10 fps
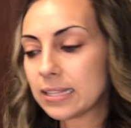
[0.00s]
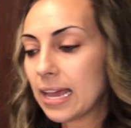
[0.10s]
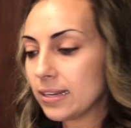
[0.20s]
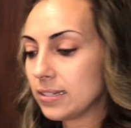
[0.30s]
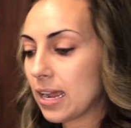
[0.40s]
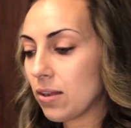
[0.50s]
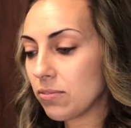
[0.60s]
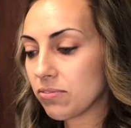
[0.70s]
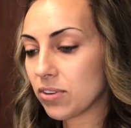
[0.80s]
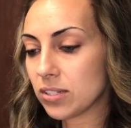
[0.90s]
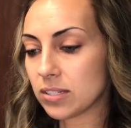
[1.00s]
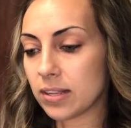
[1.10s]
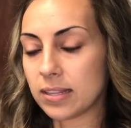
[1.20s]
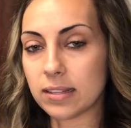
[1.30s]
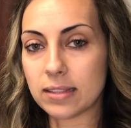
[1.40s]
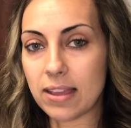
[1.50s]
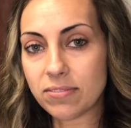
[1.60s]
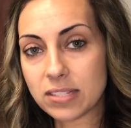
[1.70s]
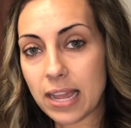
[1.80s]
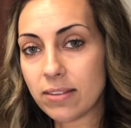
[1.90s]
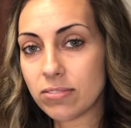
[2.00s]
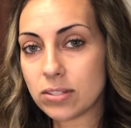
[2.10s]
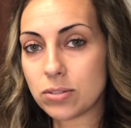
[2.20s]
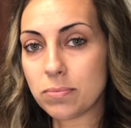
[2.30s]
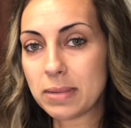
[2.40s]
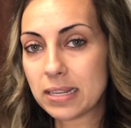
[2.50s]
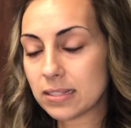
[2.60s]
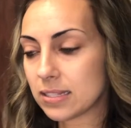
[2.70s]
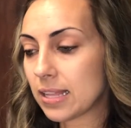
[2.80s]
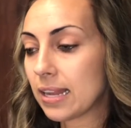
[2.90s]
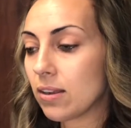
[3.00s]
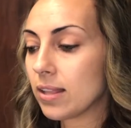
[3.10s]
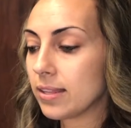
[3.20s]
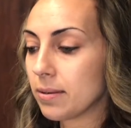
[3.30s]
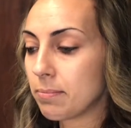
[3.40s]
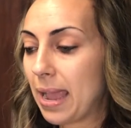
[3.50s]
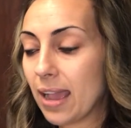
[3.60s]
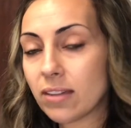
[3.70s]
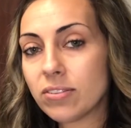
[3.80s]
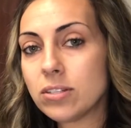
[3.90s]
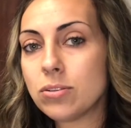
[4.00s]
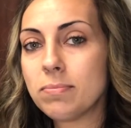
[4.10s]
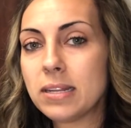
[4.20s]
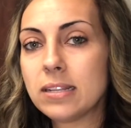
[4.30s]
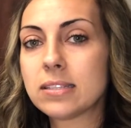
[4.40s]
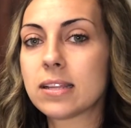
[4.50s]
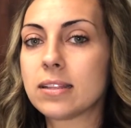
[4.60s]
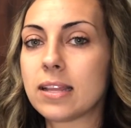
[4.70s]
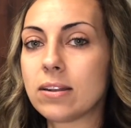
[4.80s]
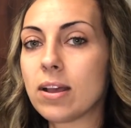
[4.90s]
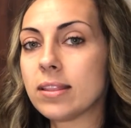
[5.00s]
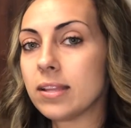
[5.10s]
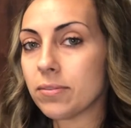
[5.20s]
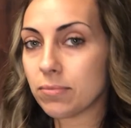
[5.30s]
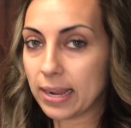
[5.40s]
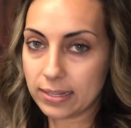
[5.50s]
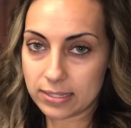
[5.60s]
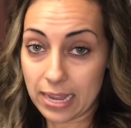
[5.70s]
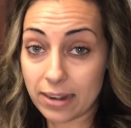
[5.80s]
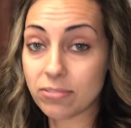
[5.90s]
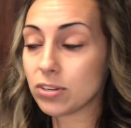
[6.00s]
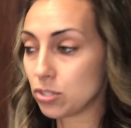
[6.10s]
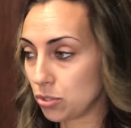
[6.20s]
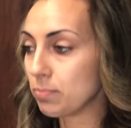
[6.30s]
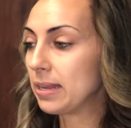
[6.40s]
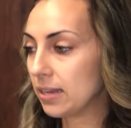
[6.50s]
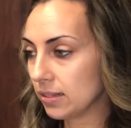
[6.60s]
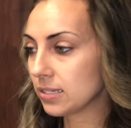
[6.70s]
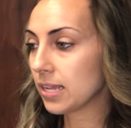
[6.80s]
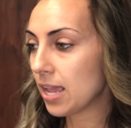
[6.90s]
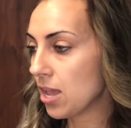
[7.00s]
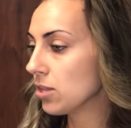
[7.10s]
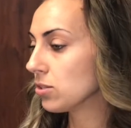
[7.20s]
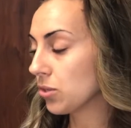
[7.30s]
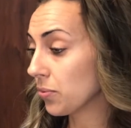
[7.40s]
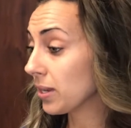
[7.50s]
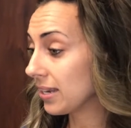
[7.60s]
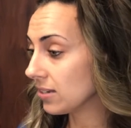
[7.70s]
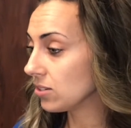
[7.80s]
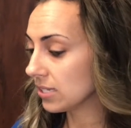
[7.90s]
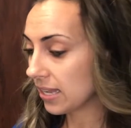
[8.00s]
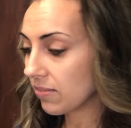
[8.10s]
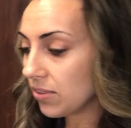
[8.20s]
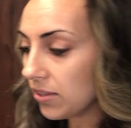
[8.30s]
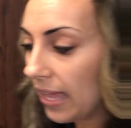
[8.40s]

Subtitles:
lie down first on their left side for 2 minutes, then on their back for 2 minutes, and then on their right side for 2 minutes. So we're going to just have you